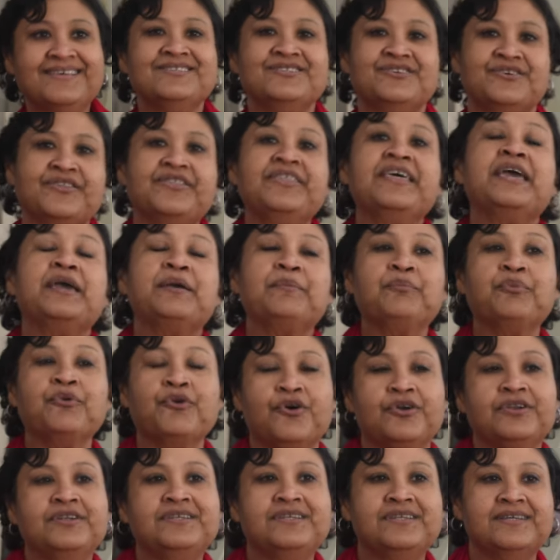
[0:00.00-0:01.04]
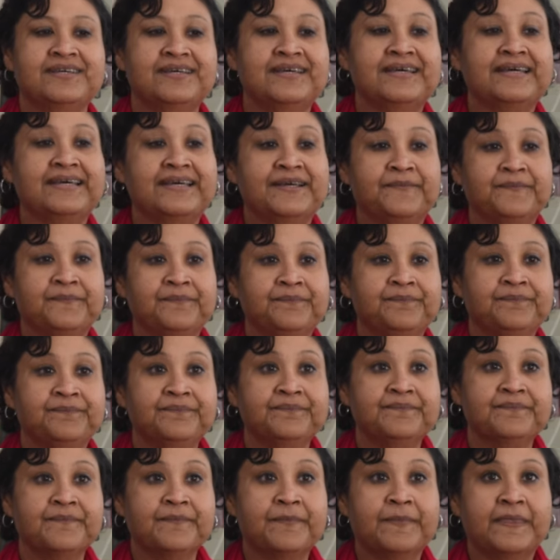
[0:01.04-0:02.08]
So they brought,
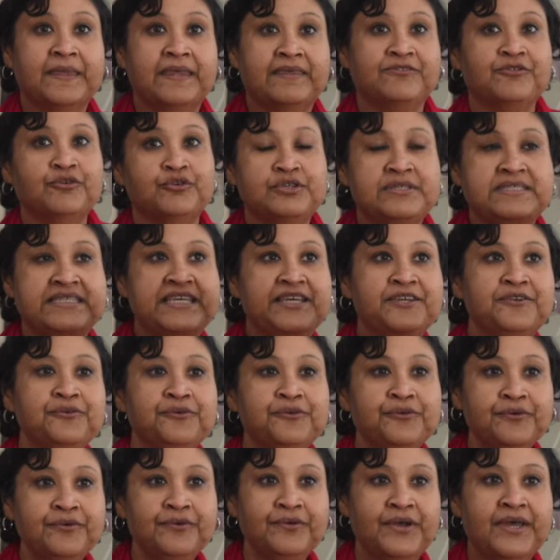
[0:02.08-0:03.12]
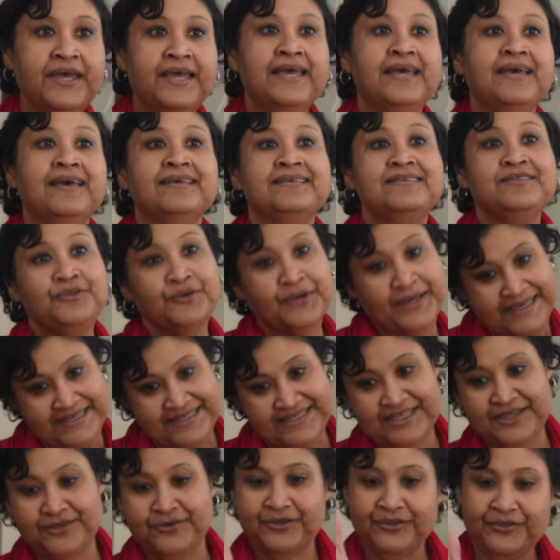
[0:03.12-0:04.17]
Tukai Sino
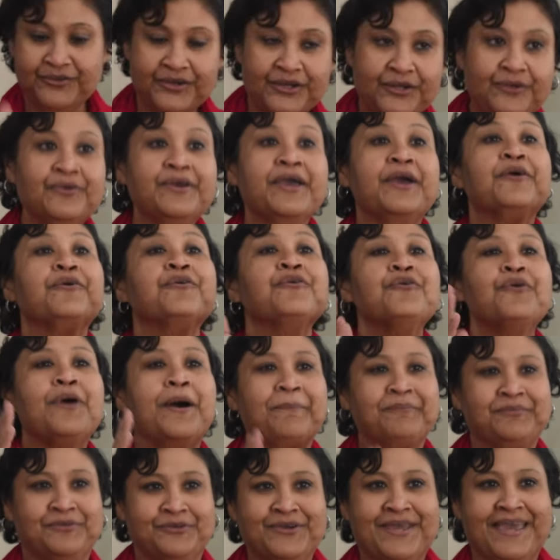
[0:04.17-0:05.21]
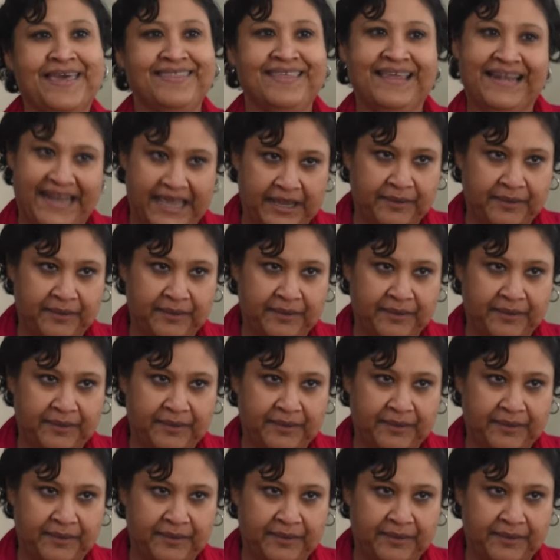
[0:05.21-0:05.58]
and Tukai Luke grew up together